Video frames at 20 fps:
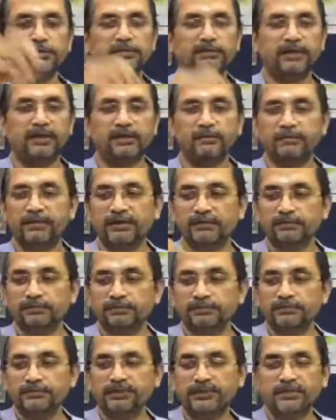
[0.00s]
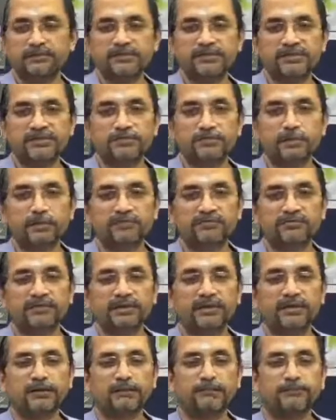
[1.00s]
Take a big grape-sized ball of
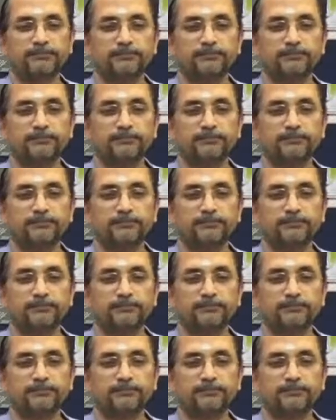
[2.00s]
clay,